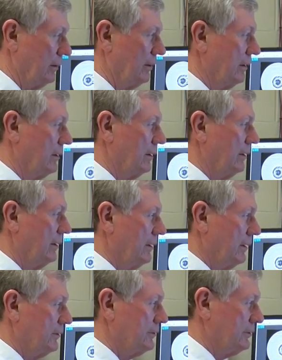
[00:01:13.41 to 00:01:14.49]
The NIBIN
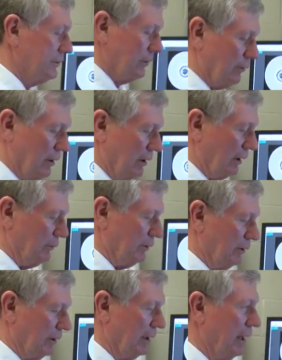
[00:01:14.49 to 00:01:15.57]
network processes
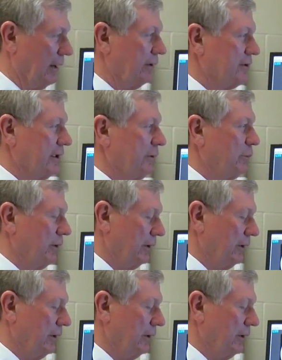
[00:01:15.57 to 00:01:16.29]
evidence like shell